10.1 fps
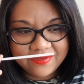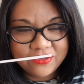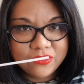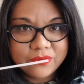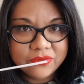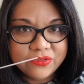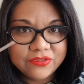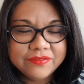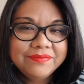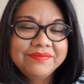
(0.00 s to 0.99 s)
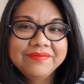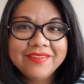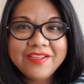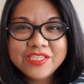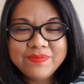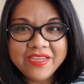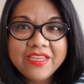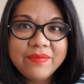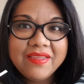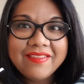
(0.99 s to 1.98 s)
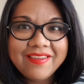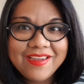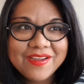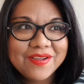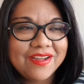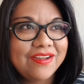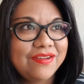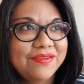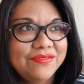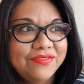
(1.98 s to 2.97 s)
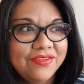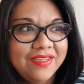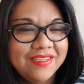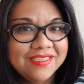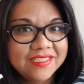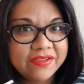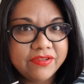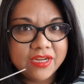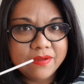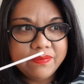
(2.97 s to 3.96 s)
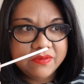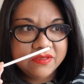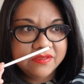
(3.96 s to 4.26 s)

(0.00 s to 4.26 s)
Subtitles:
herbal. It's making me think of 7-Up,